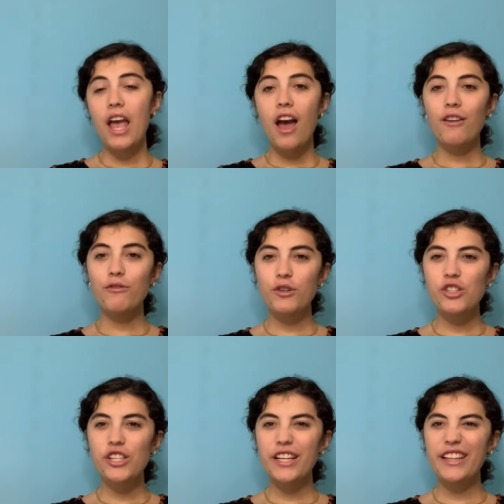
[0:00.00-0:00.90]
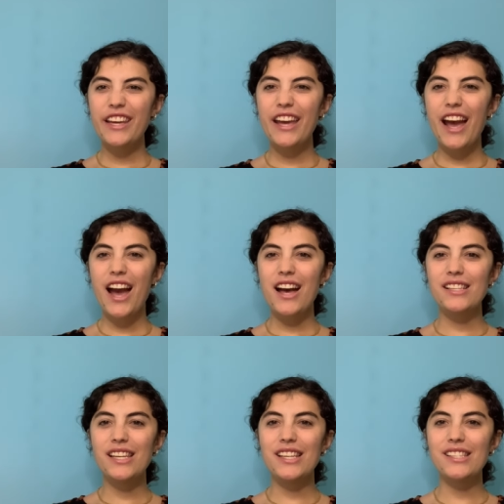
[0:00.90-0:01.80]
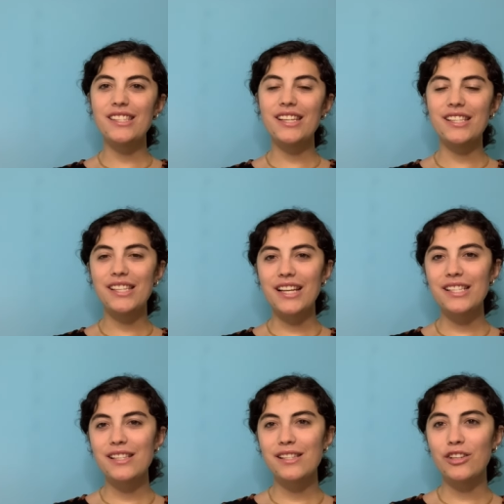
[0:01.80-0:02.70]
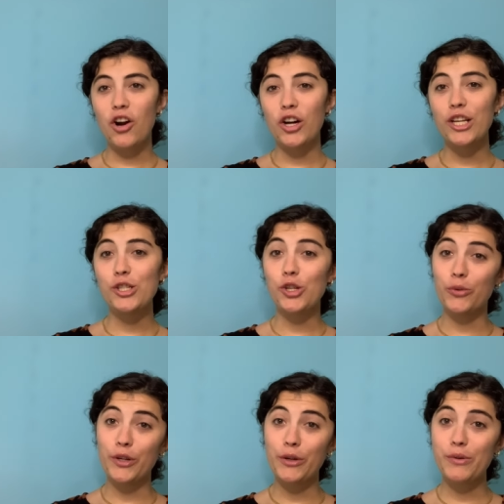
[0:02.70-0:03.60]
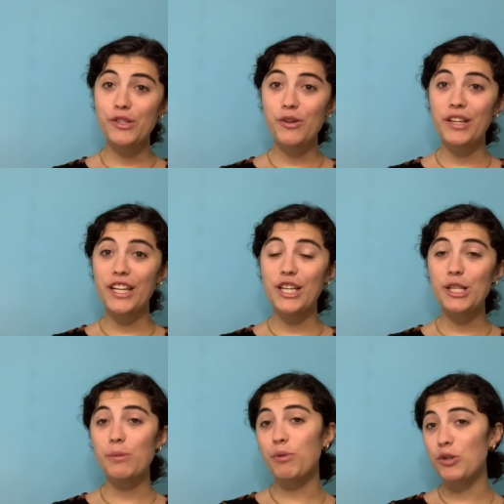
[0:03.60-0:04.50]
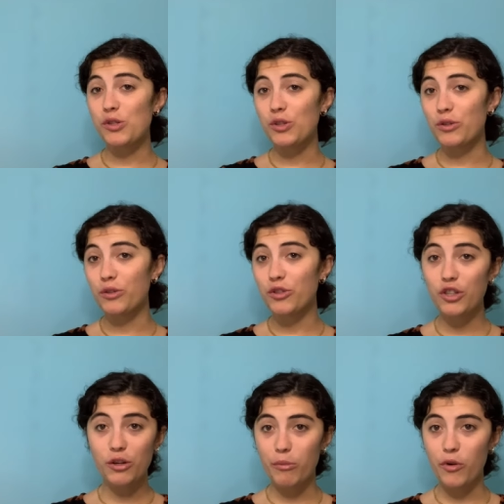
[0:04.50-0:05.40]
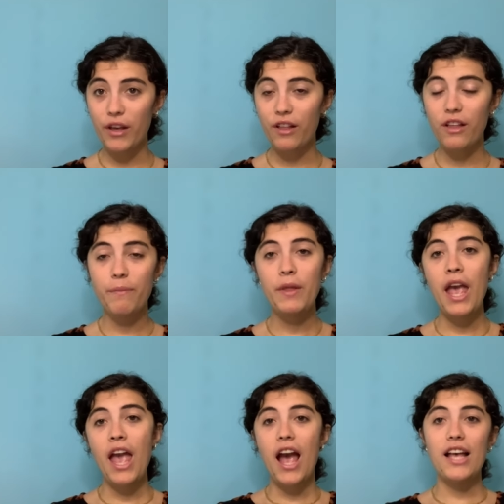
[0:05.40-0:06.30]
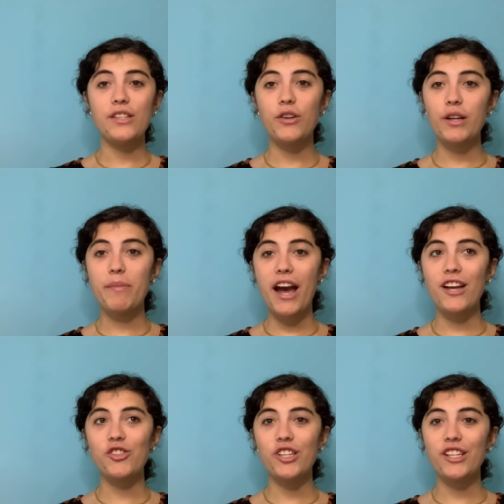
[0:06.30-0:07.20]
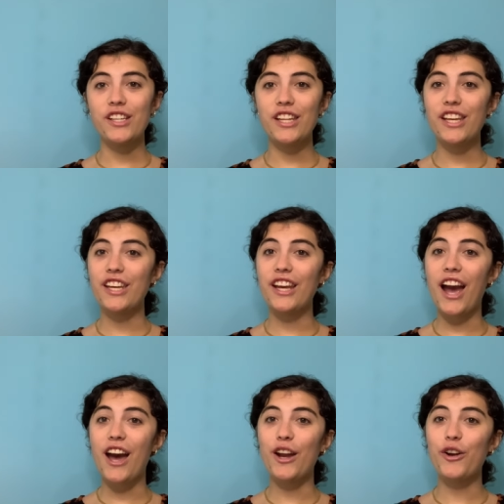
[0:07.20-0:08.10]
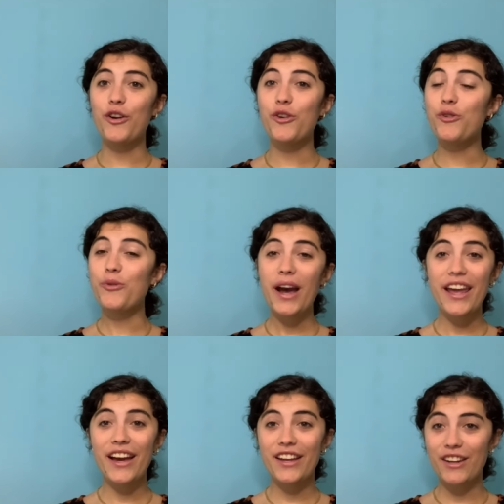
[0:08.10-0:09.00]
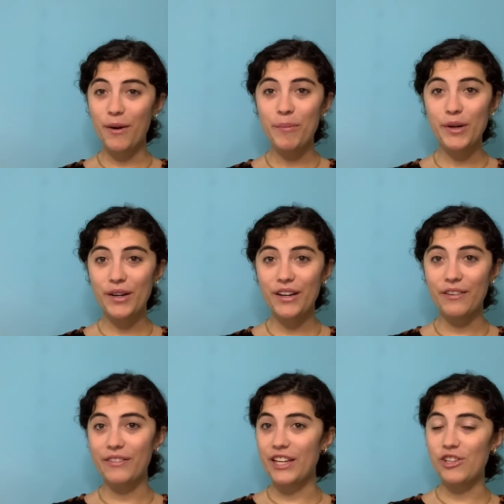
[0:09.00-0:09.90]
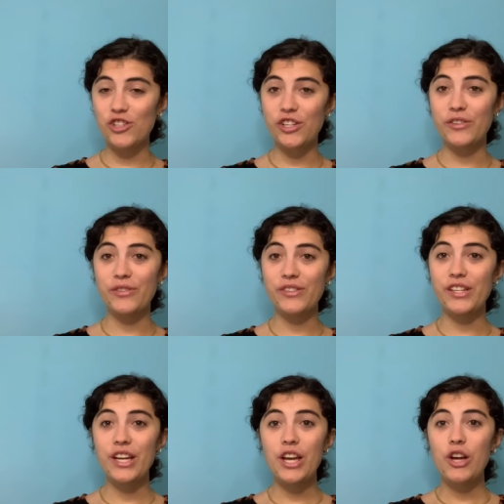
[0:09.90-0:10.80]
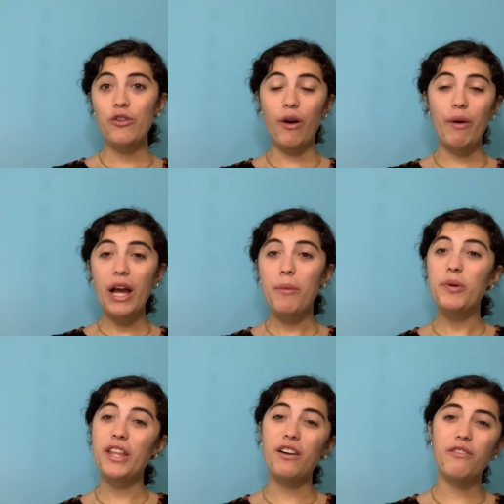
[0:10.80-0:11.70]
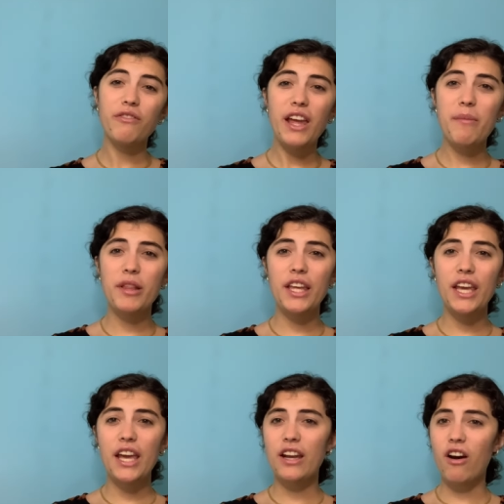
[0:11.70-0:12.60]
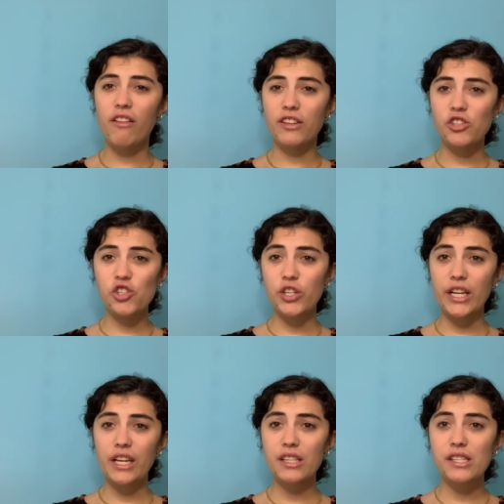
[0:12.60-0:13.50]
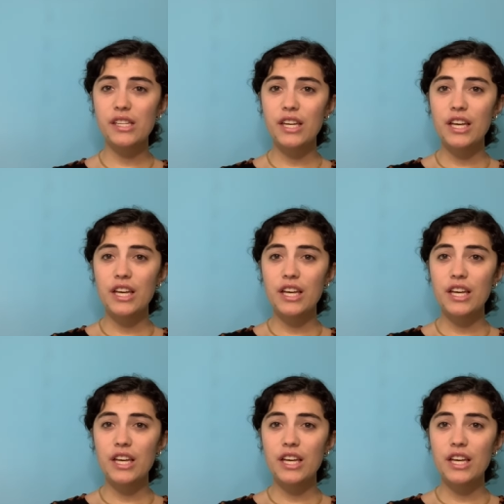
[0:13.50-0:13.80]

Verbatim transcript: Unfortunately, as his success as an artist grew, so did his personal turmoil. As you could imagine, he had quite a number of issues growing up without a family and on the streets.